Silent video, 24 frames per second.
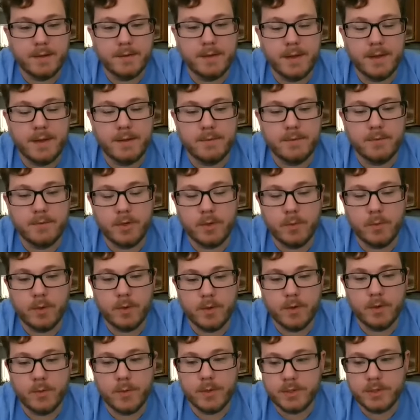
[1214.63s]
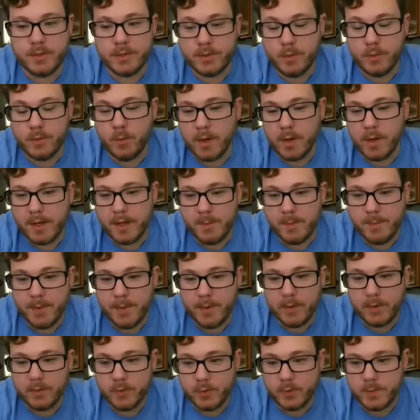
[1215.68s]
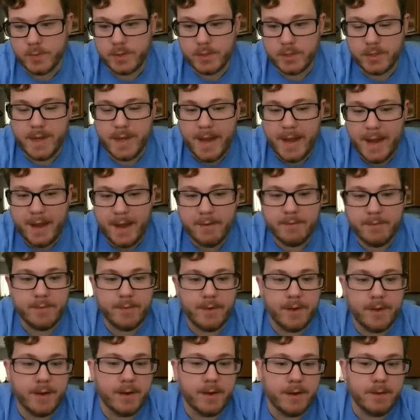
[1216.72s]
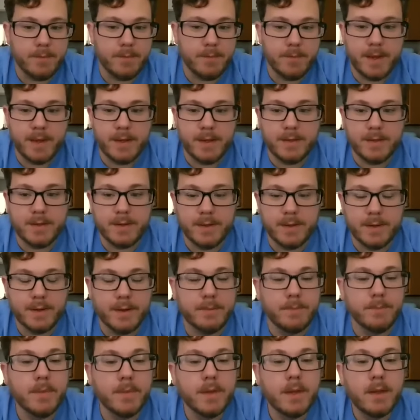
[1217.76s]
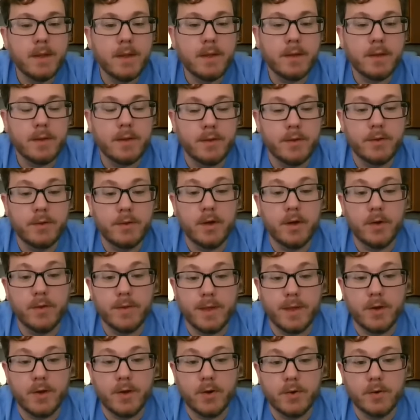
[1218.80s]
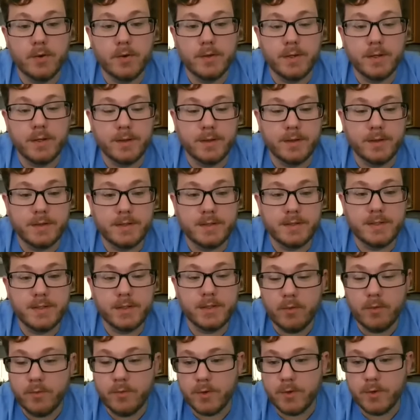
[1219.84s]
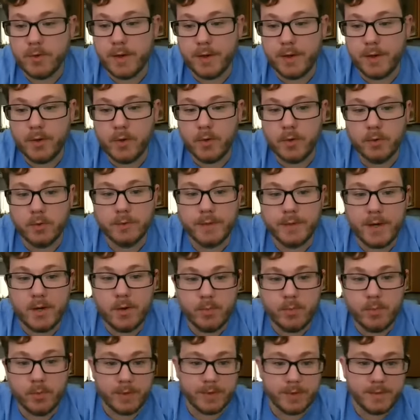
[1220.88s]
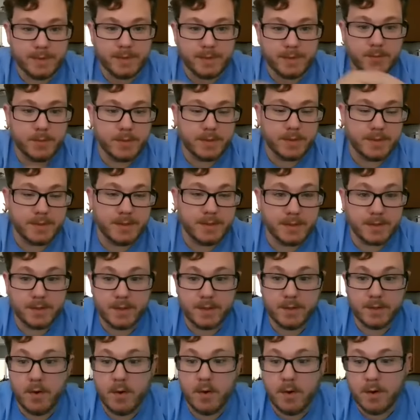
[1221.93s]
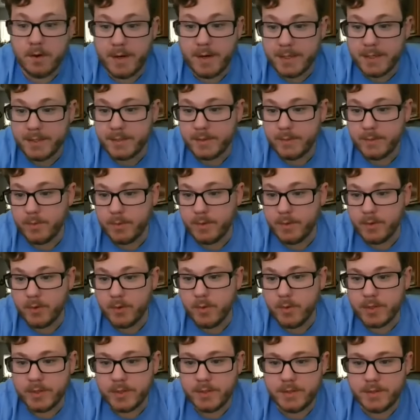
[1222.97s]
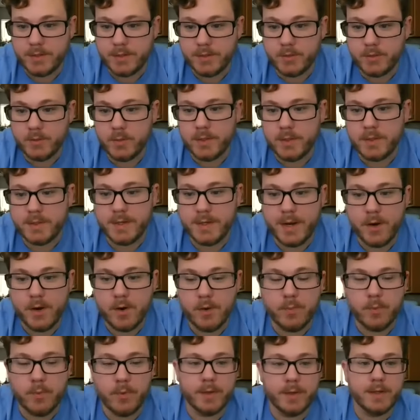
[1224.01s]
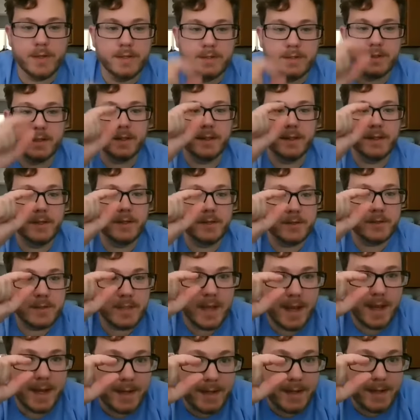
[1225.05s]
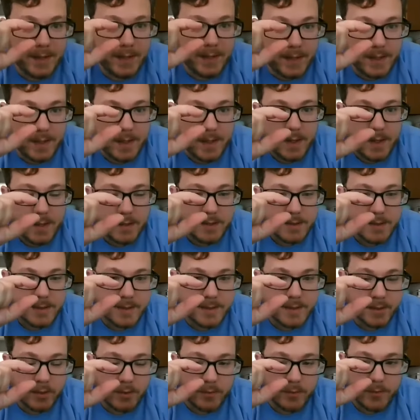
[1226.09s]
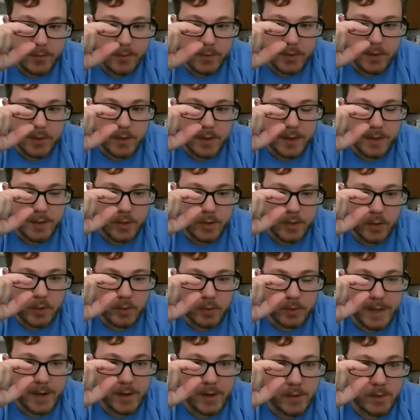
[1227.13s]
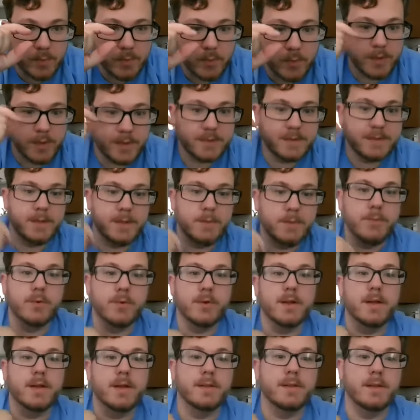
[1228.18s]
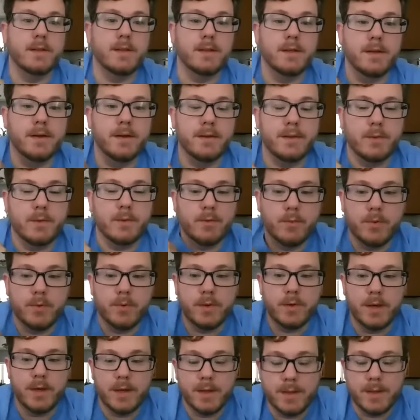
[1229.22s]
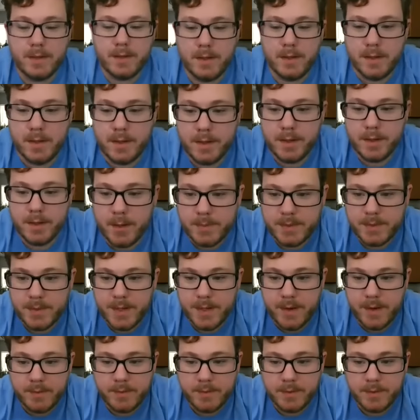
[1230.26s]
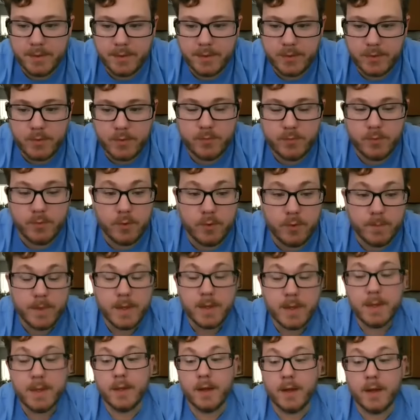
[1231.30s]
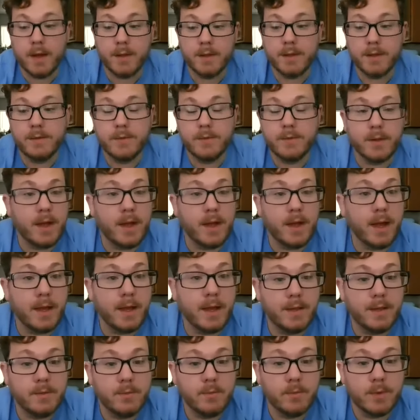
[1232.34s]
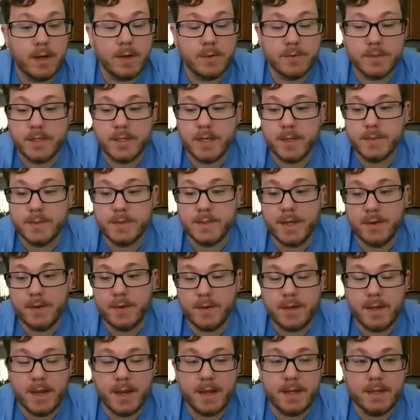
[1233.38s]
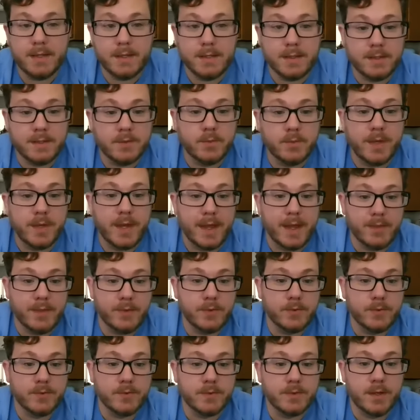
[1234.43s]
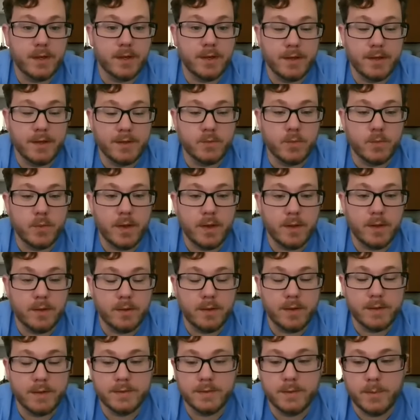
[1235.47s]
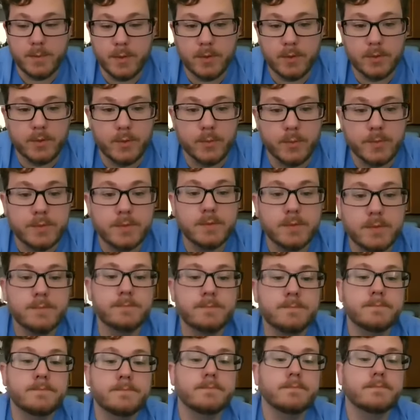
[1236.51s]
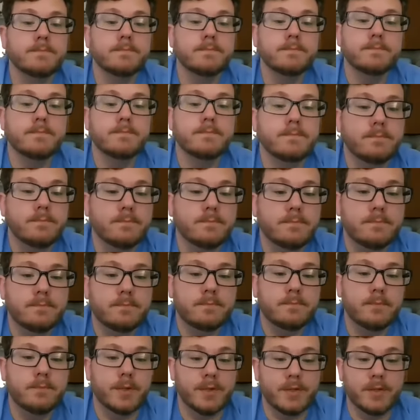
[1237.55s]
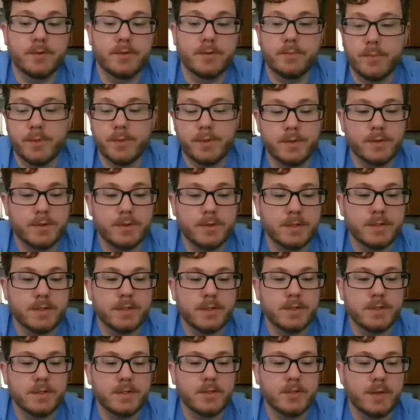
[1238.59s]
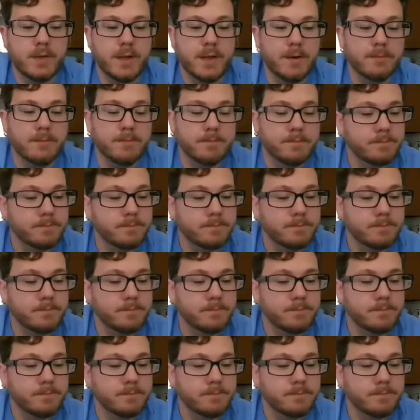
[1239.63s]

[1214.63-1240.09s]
and you know one of the questions is what kind of belt loops did you have, um, and um, no, they earned uh, silver and gold arrow points, and that's what it says on the card. And actually, one of the questions here is what is an arrow point? It's the little tiny silver and gold arrow points that put on the uh, that were put on the uh, Cub Scout uh, uniform. Uh, even I, when I was a Cub Scout in the '90s, we had those uh, as well as the belt loops, but they're but they're discontinued now.